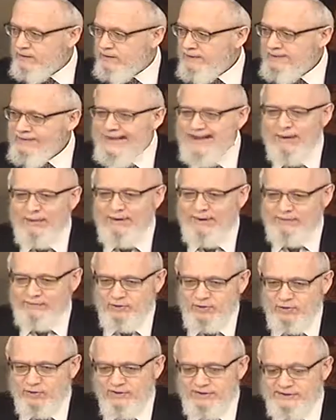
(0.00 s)
Now I have a
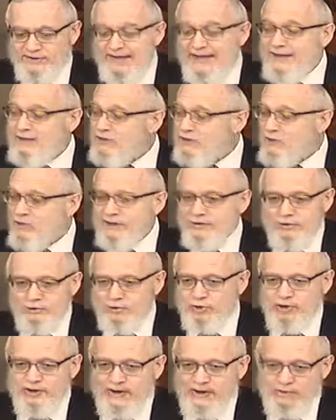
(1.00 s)
choice. Take the coin to
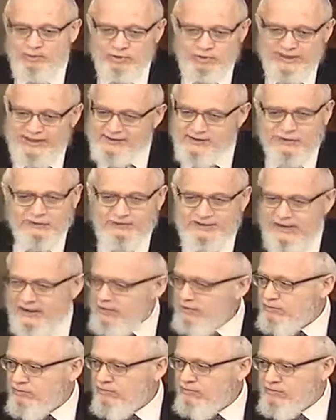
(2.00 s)
Yerushalayim, which has no
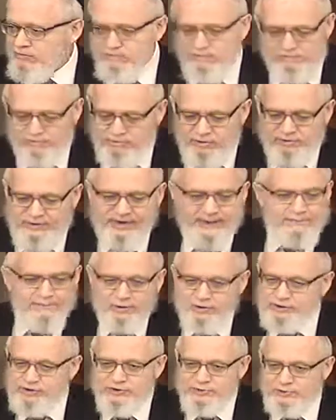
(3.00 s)
value. You can't
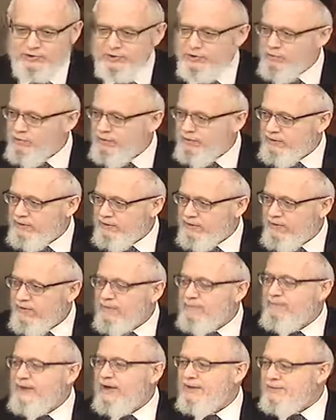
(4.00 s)
purchase with the coin. Or
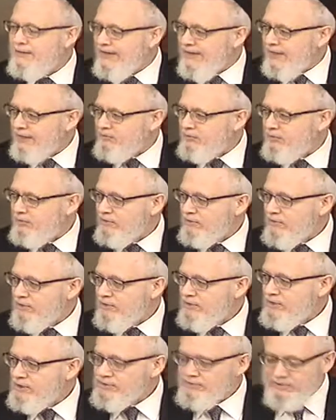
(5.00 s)
buy the animal.
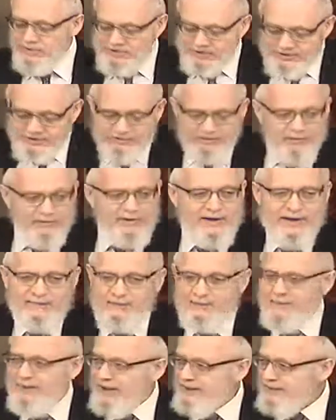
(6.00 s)
So Mercer says, above come,
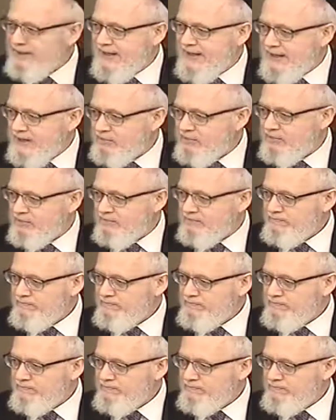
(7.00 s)
but buy the animal.